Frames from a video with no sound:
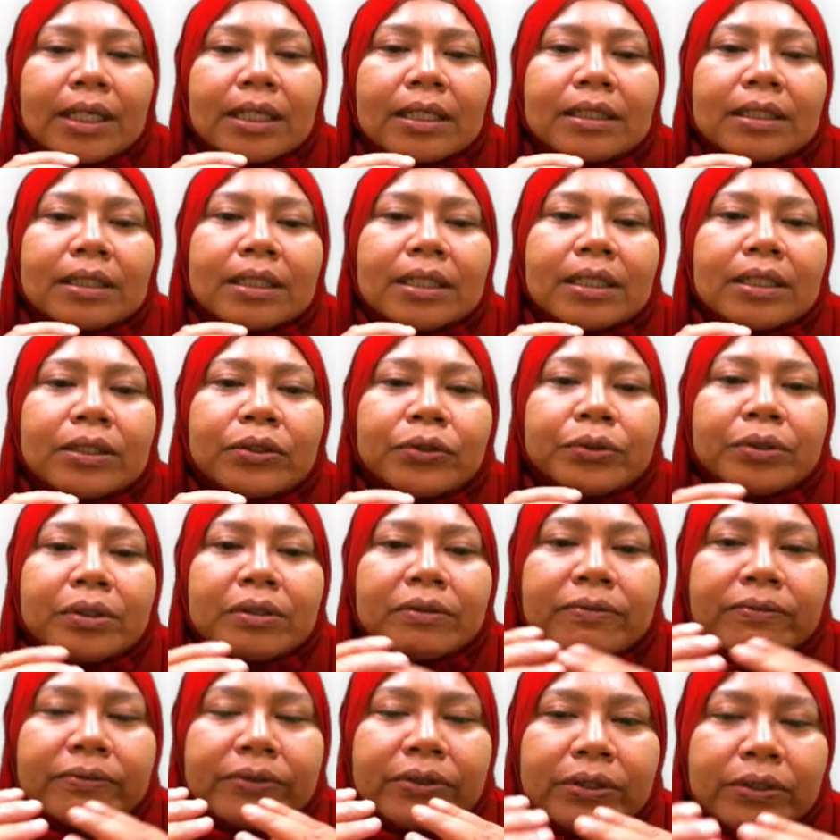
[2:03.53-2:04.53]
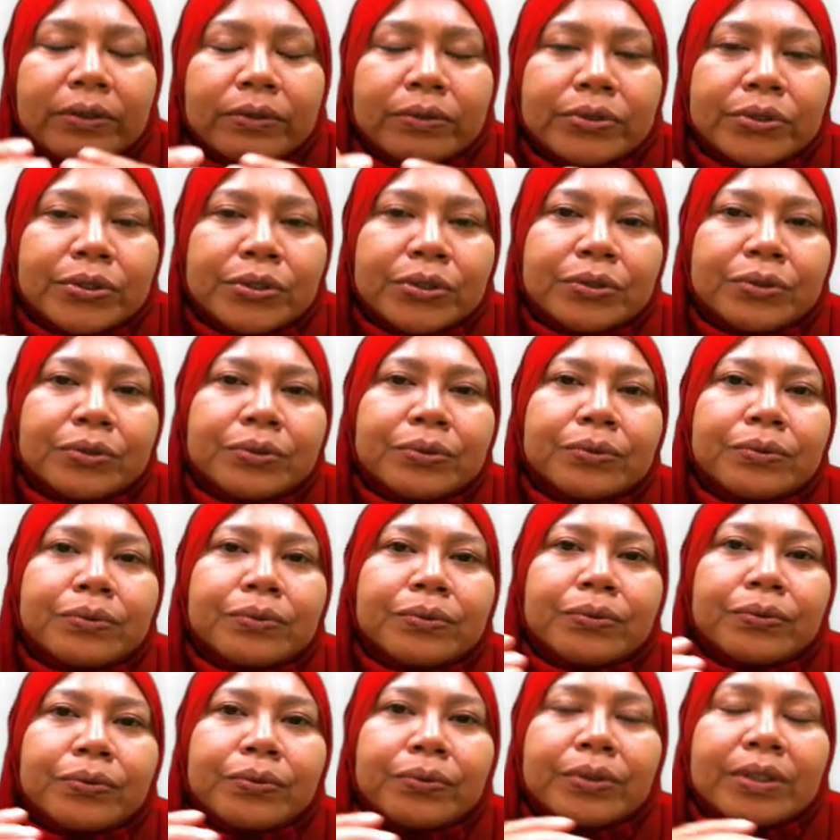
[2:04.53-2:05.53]
LA to diffuse
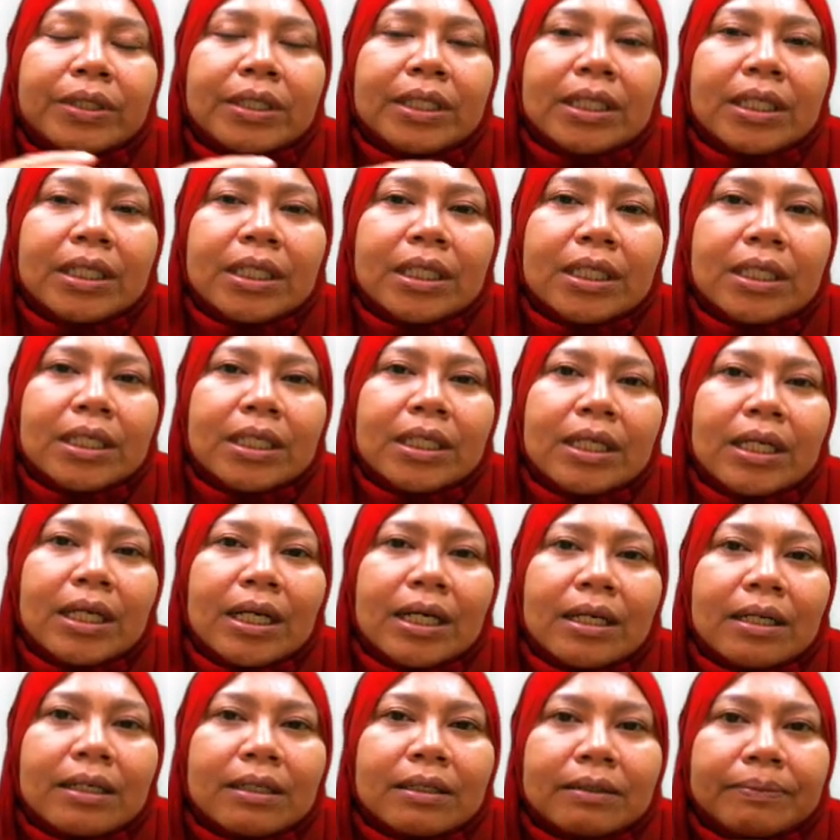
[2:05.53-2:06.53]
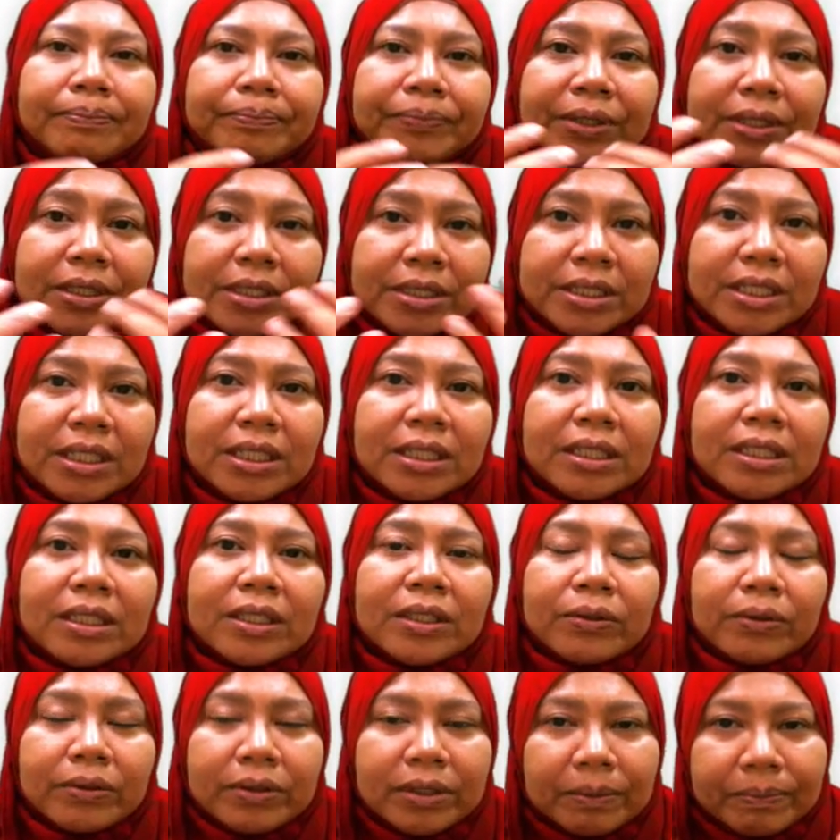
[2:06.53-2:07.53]
through the
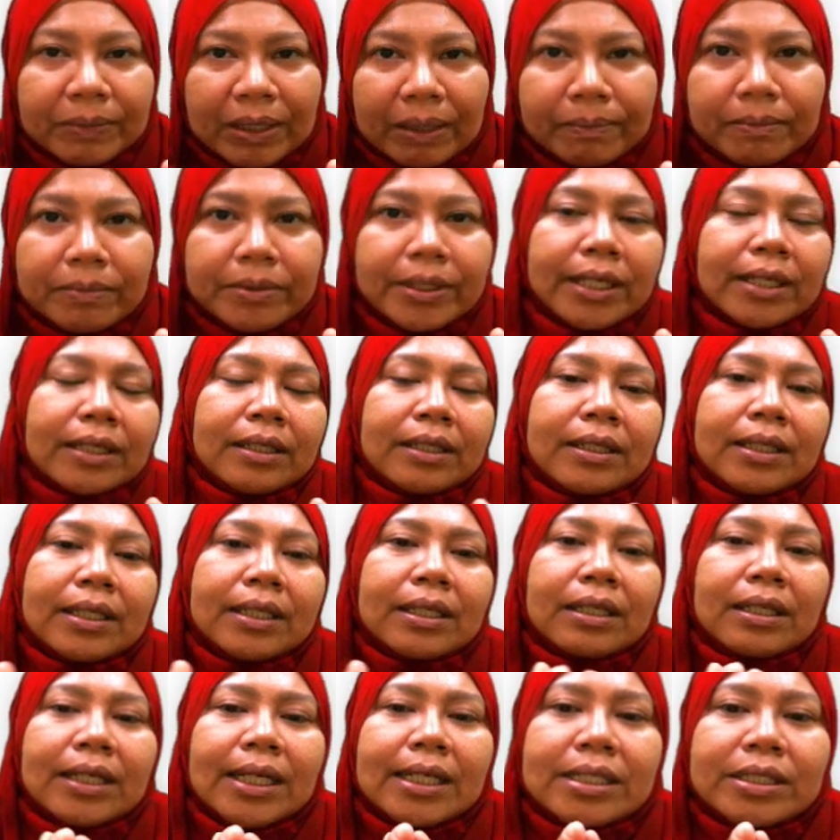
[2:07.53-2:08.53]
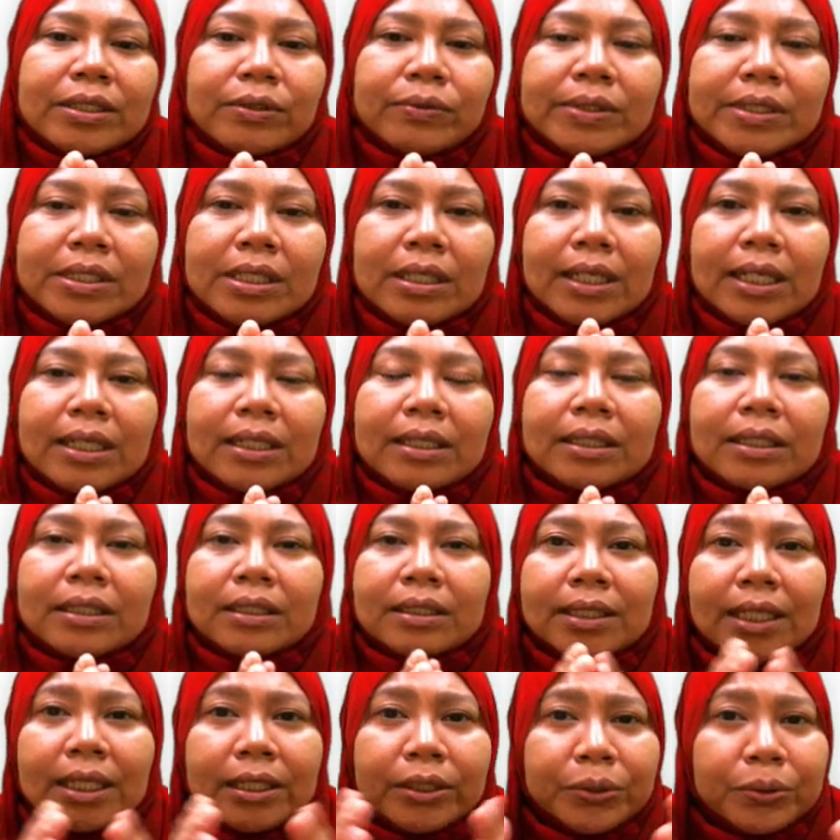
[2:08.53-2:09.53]
sheath or the membrane. As you see
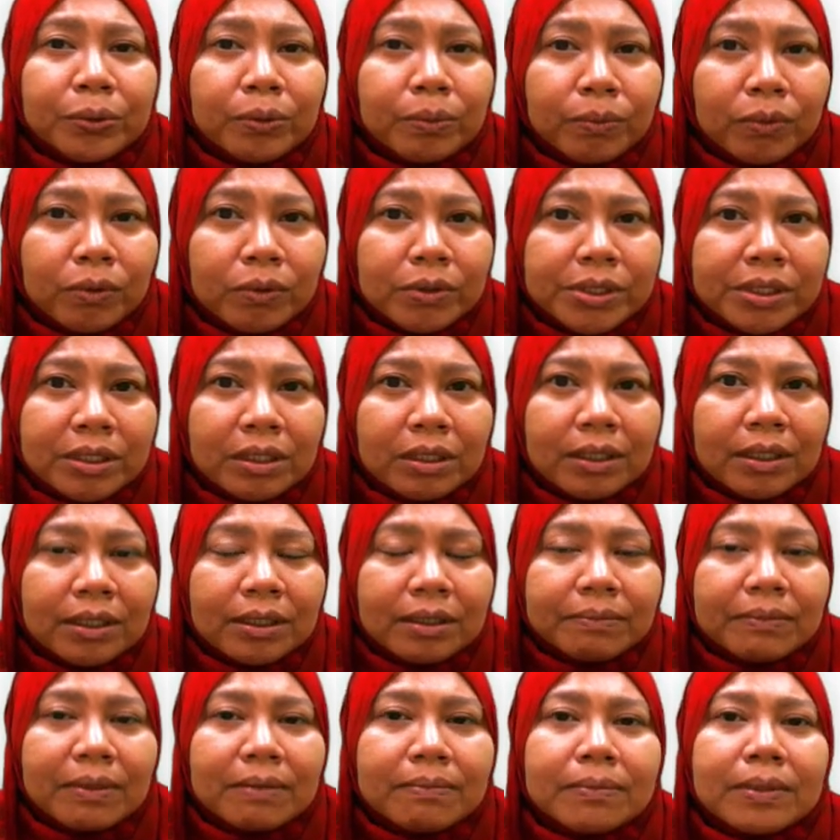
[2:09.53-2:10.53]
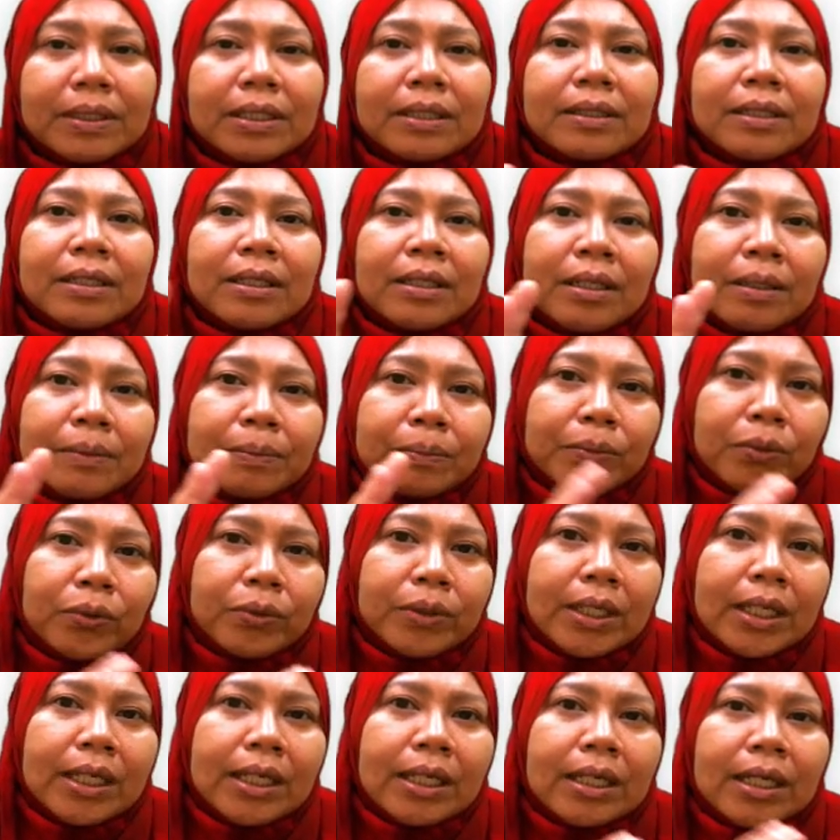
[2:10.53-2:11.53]
later, there are two modes. Remember,
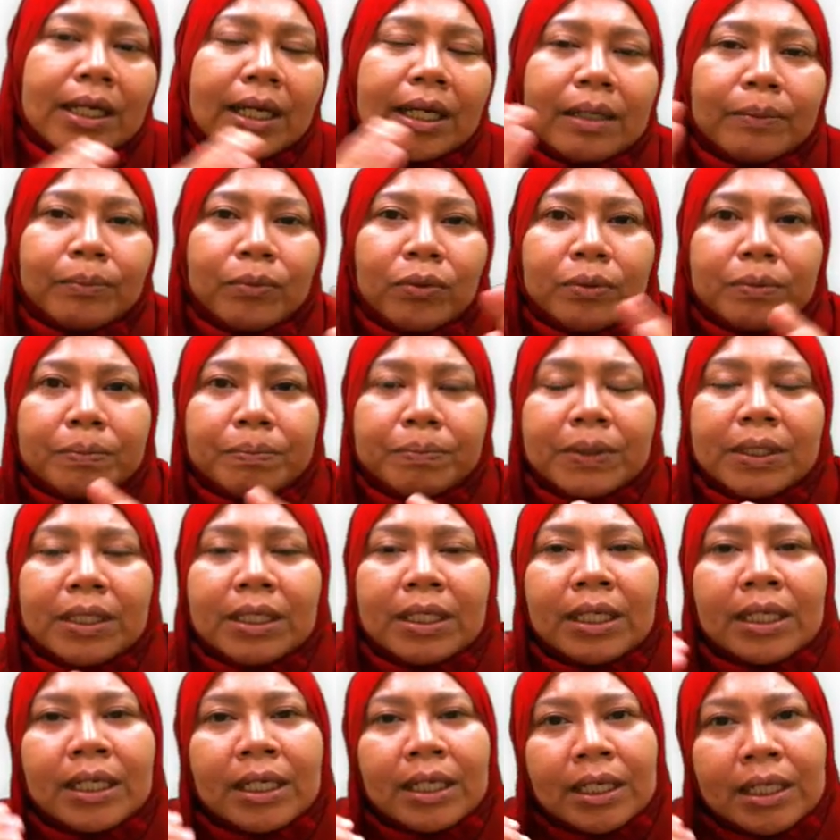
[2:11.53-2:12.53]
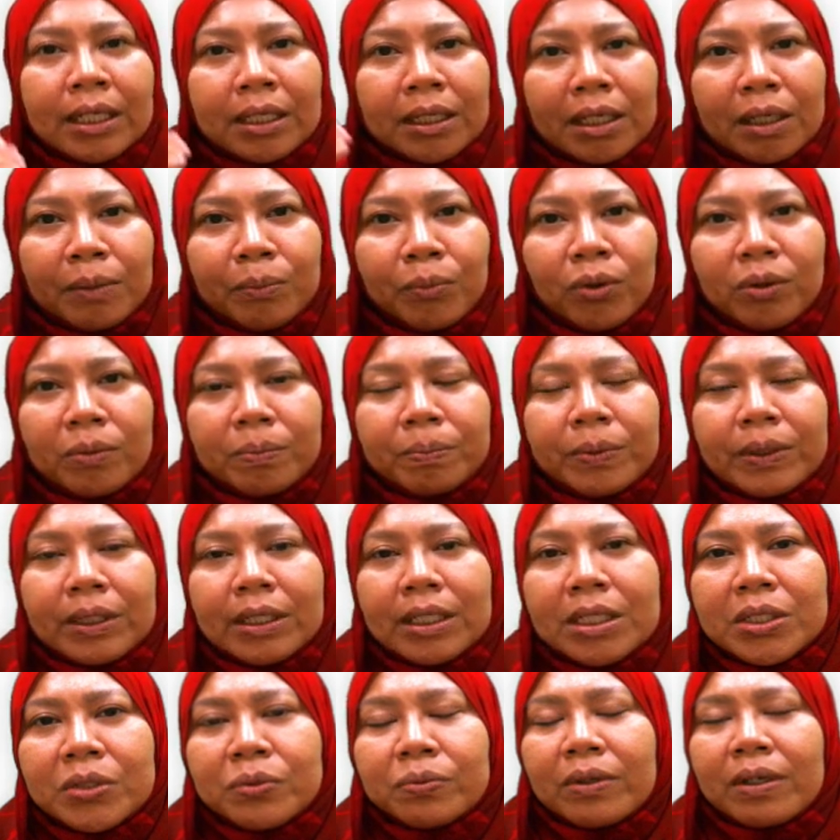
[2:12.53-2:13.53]
mode A and mode B. In mode
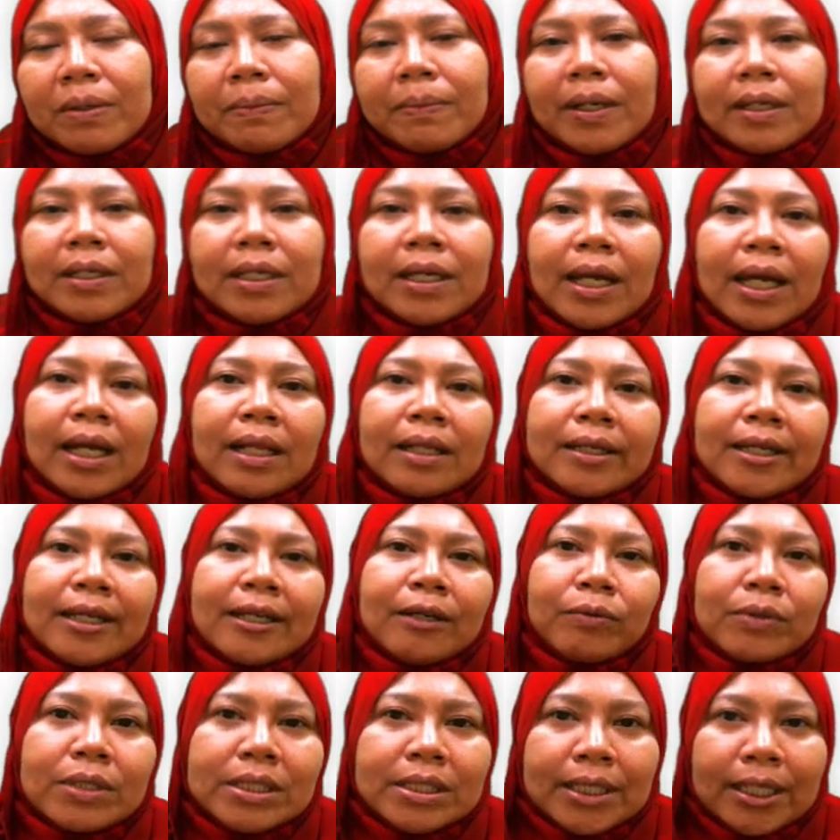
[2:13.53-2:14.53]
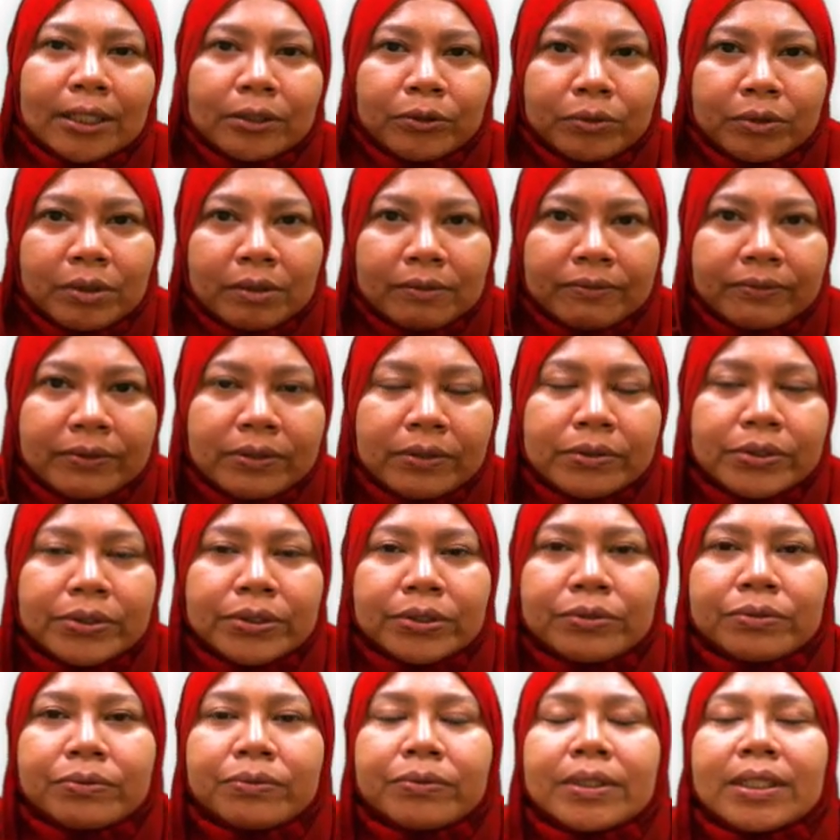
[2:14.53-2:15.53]
B is whereby the LA will start to diffuse
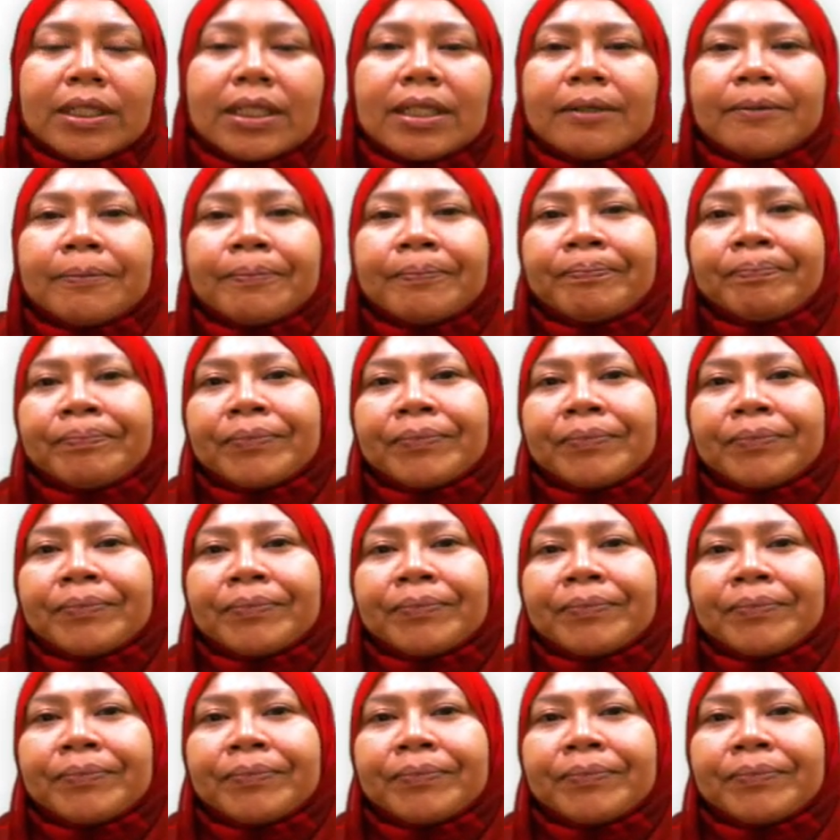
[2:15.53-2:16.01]
through the